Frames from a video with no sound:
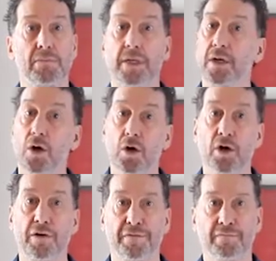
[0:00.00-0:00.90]
and log
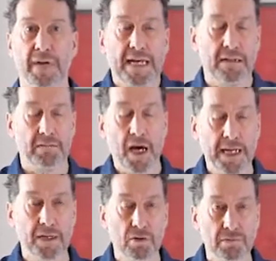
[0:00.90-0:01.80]
off 8,
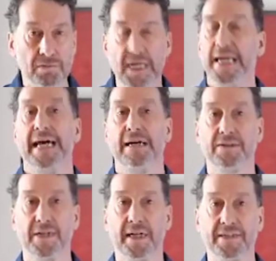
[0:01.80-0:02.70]
9, or 10
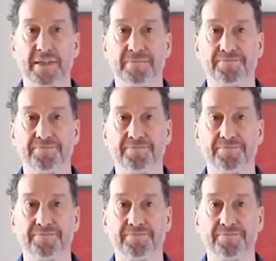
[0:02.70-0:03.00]
hours later.